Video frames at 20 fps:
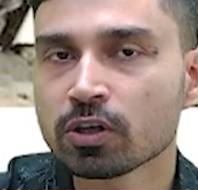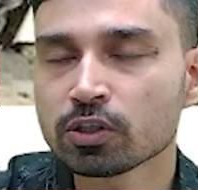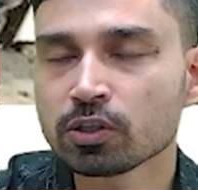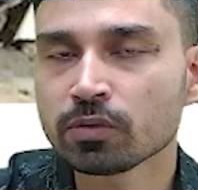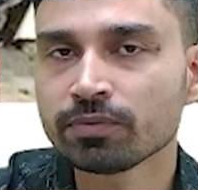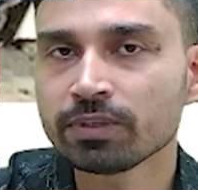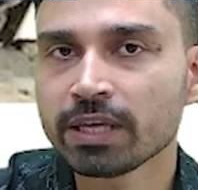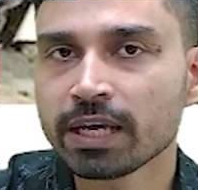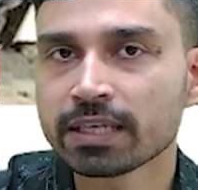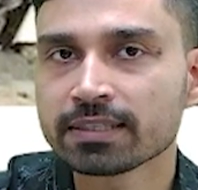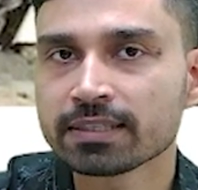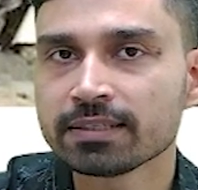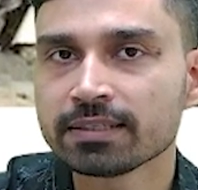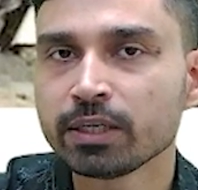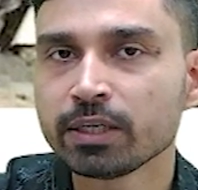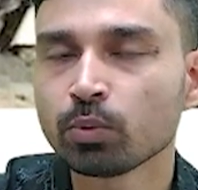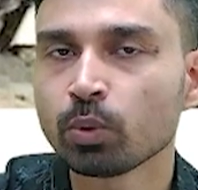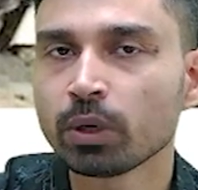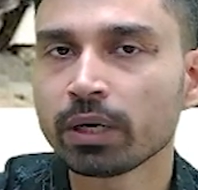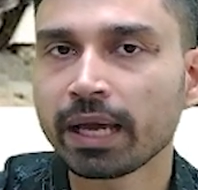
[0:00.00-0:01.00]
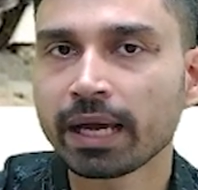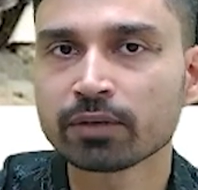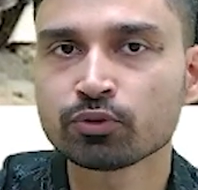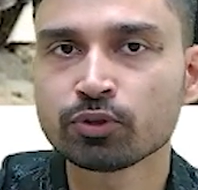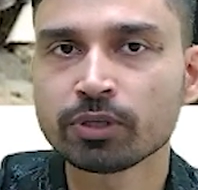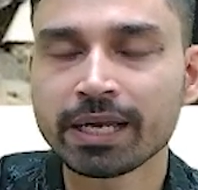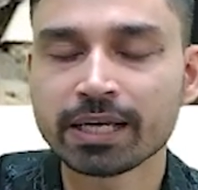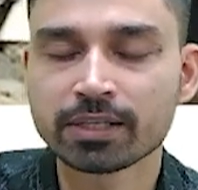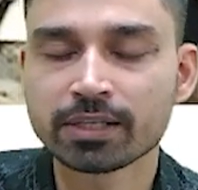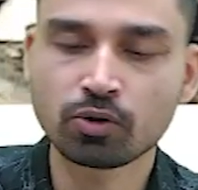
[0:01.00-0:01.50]
cause of the accident, what
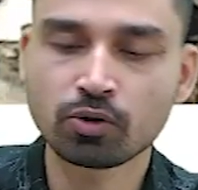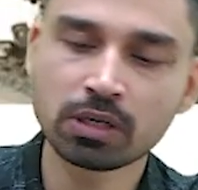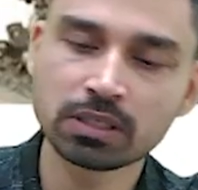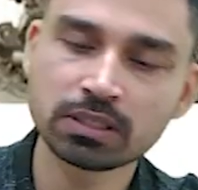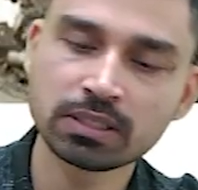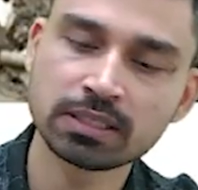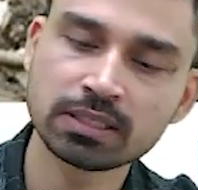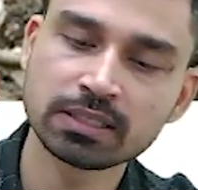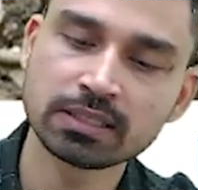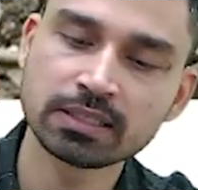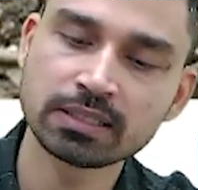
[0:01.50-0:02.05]
actually has caused this